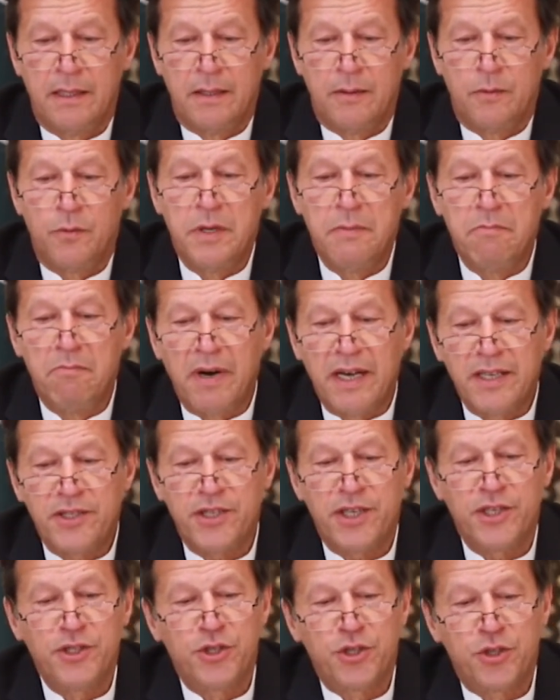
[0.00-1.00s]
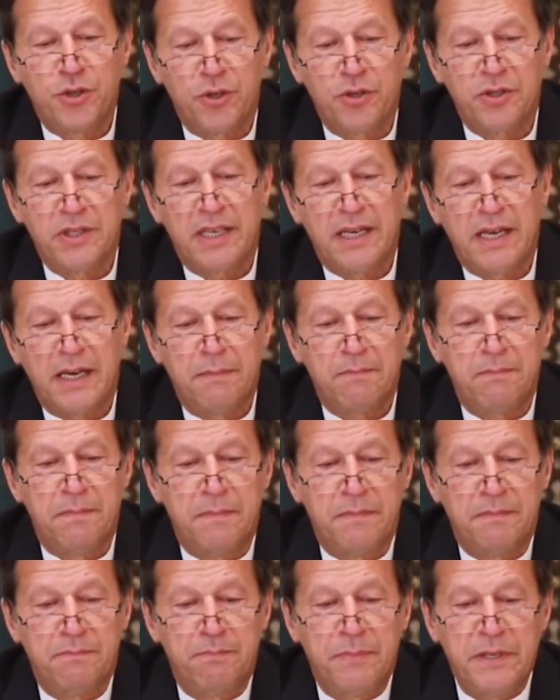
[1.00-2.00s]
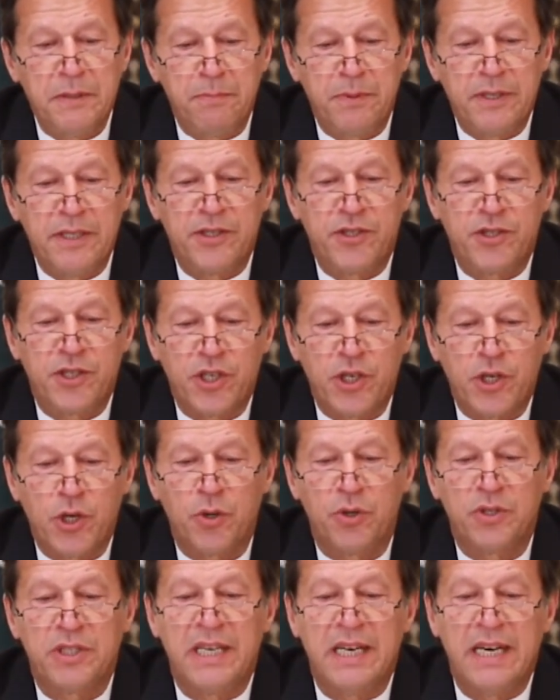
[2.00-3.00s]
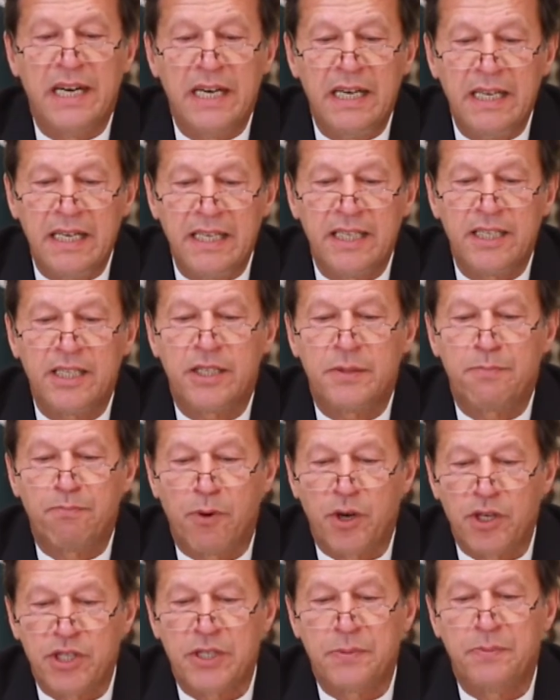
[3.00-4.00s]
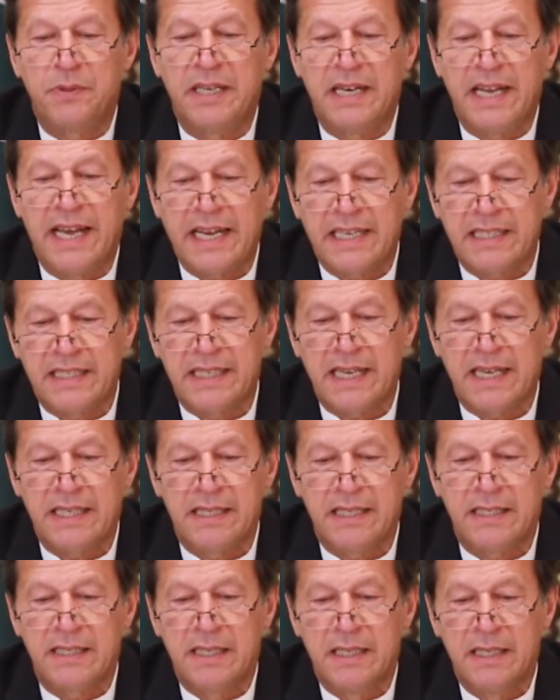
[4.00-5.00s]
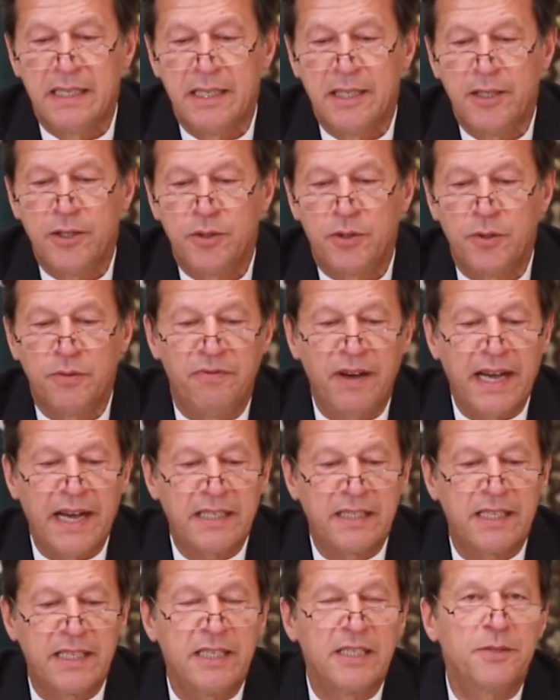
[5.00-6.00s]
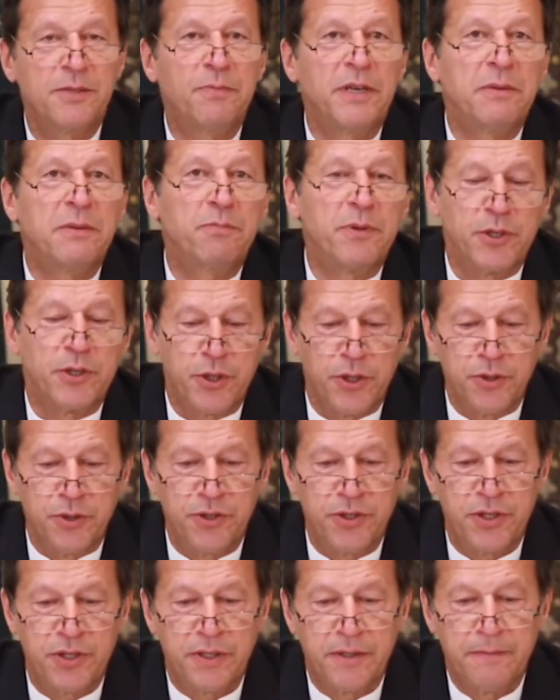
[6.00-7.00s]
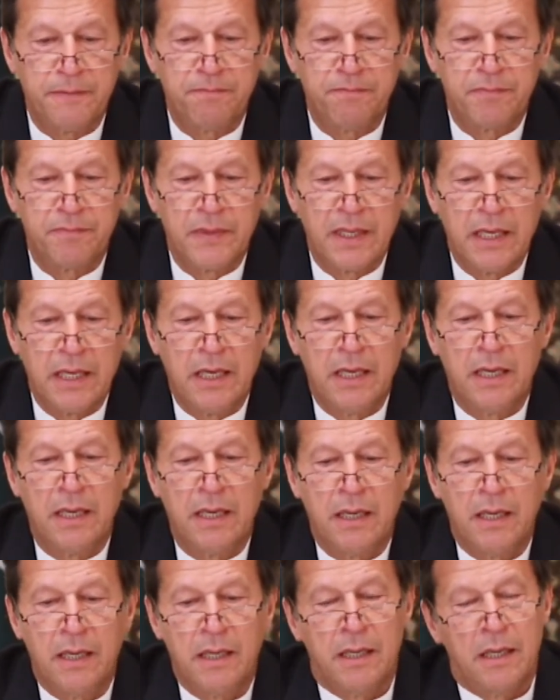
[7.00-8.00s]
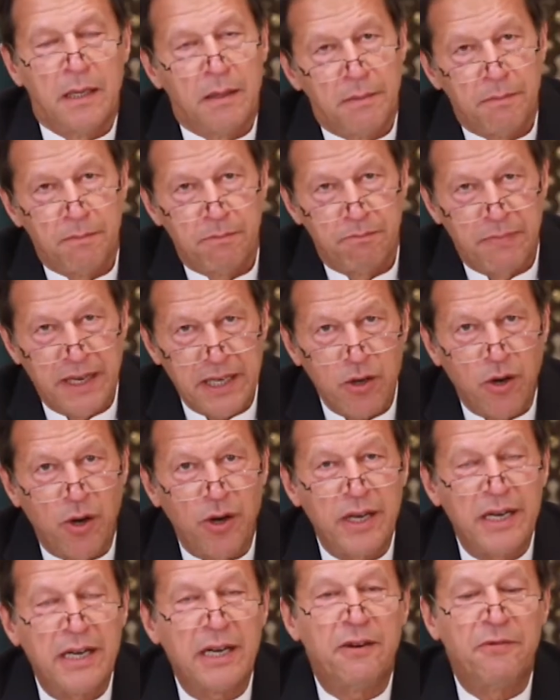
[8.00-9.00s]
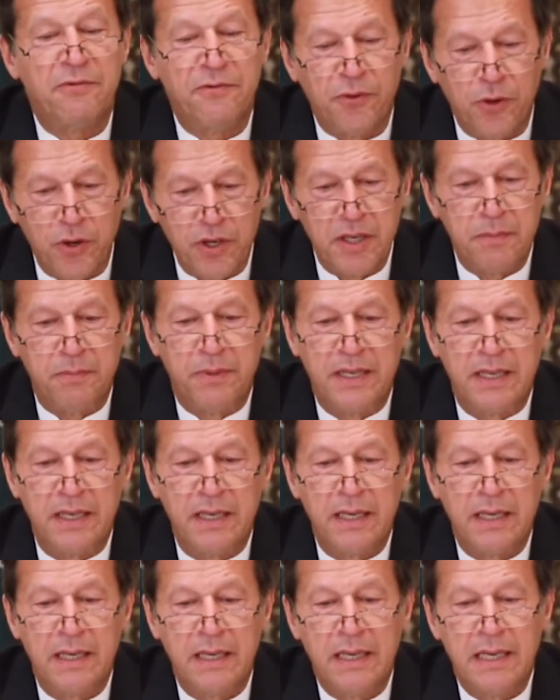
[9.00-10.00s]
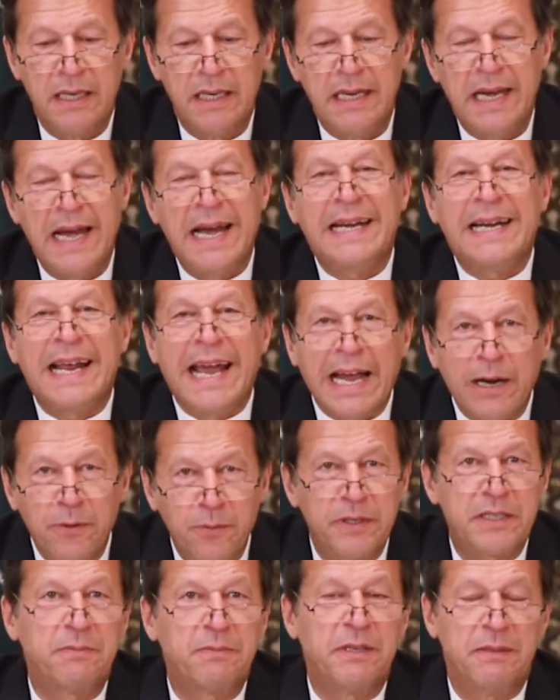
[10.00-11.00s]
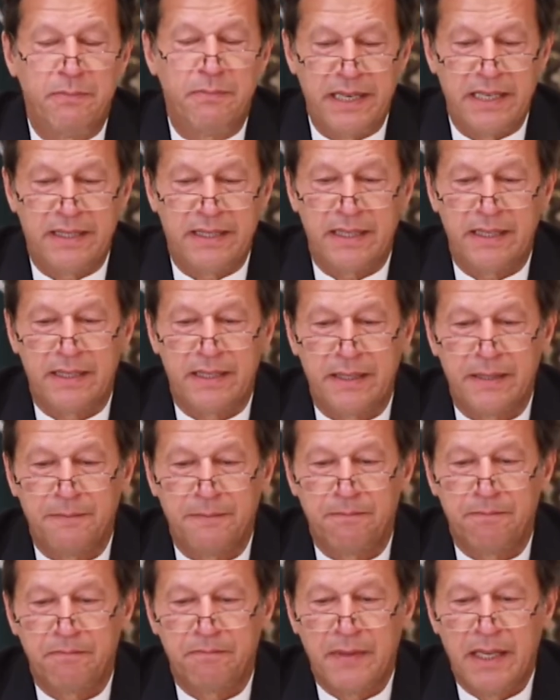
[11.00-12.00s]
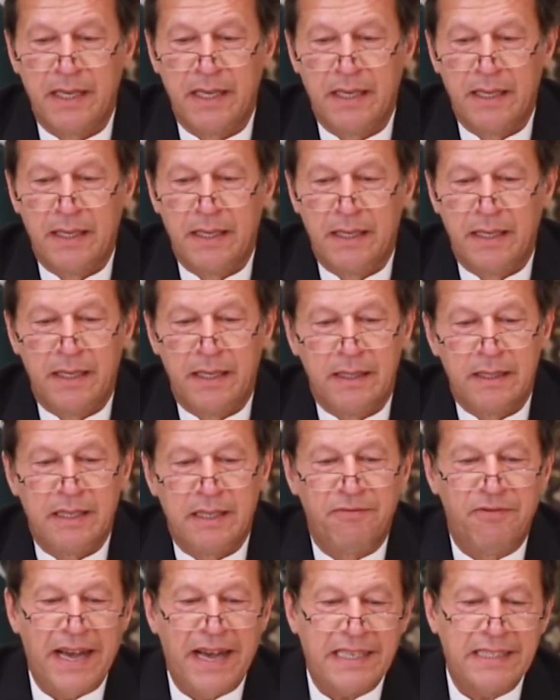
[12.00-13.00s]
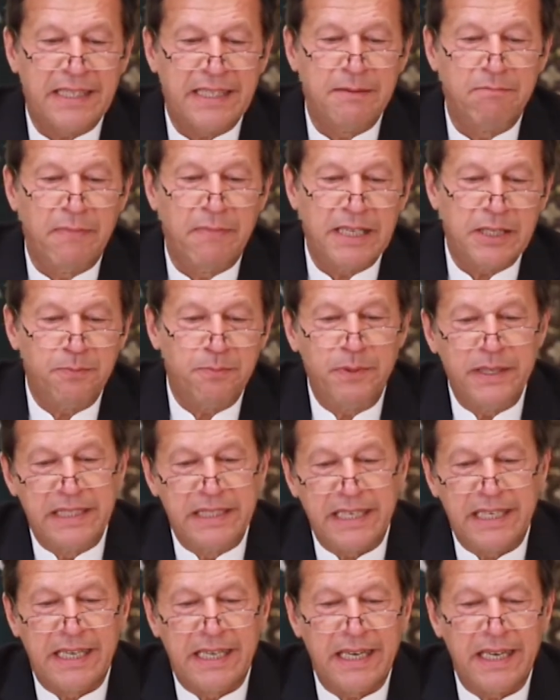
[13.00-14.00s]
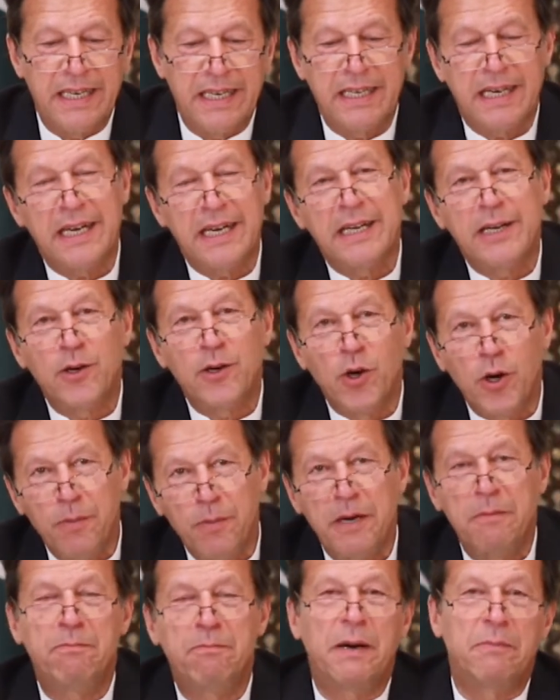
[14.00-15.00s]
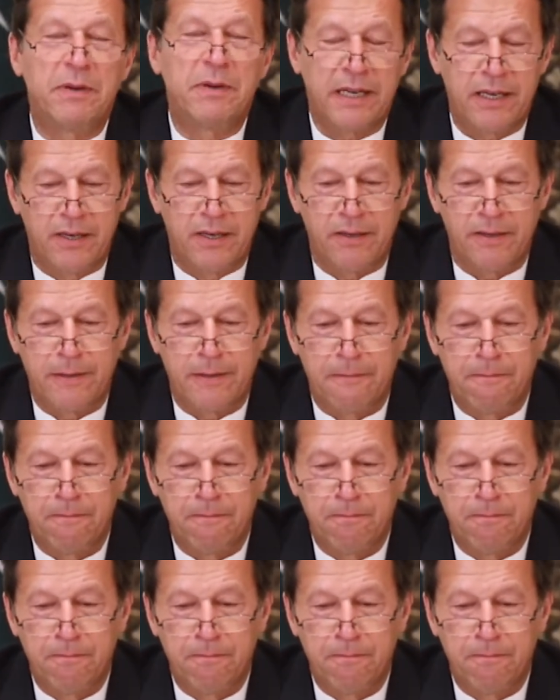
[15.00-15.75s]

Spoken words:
We must ensure that our people secure the earliest possible access to vaccines being produced, but on an affordable and equitable basis. The vaccine must be declared a global public good,